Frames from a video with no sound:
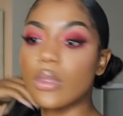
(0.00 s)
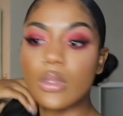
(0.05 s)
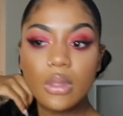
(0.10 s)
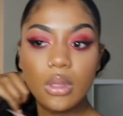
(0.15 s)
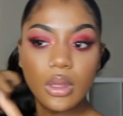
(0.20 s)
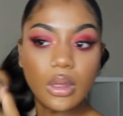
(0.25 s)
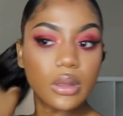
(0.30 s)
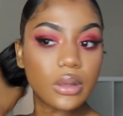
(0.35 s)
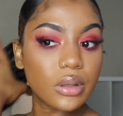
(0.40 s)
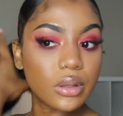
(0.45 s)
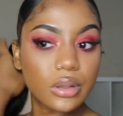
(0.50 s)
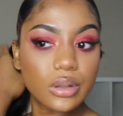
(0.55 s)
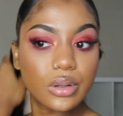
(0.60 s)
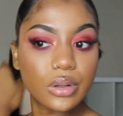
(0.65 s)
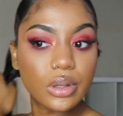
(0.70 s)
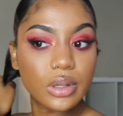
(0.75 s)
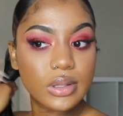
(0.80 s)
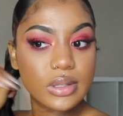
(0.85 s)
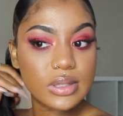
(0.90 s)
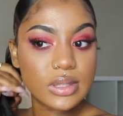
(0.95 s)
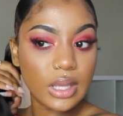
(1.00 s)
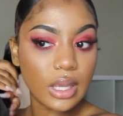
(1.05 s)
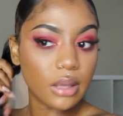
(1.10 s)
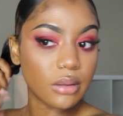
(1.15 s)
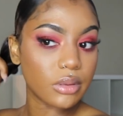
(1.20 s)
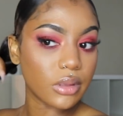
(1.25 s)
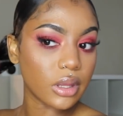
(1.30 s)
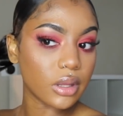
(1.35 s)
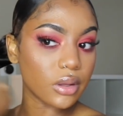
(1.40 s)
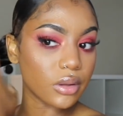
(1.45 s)
And you can do the same
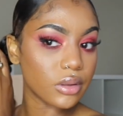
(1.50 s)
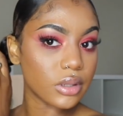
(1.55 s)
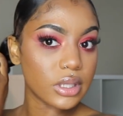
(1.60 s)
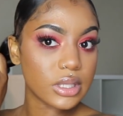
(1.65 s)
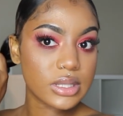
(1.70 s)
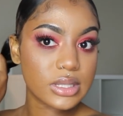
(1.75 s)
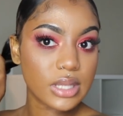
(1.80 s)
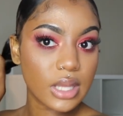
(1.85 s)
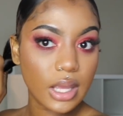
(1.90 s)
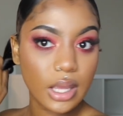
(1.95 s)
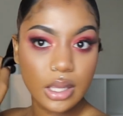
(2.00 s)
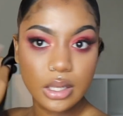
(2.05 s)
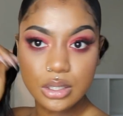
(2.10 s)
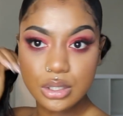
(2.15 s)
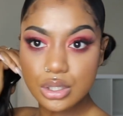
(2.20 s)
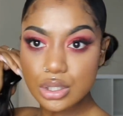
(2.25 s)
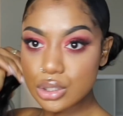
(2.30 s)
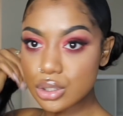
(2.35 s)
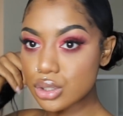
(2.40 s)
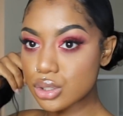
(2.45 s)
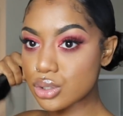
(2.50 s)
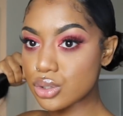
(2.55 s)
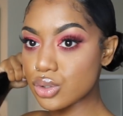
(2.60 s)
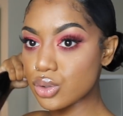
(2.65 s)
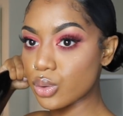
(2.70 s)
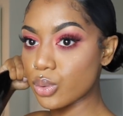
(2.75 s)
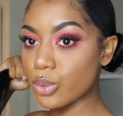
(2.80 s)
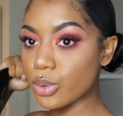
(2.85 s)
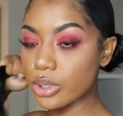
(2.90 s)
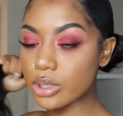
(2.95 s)
thing on this side, just
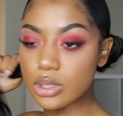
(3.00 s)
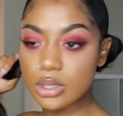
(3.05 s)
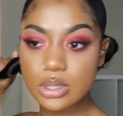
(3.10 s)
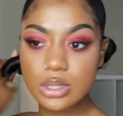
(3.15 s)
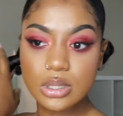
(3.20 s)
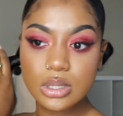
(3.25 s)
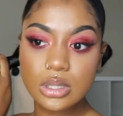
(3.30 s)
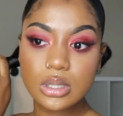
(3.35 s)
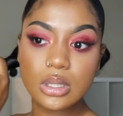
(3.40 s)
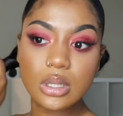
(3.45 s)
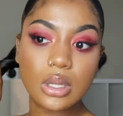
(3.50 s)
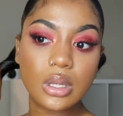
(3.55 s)
twist.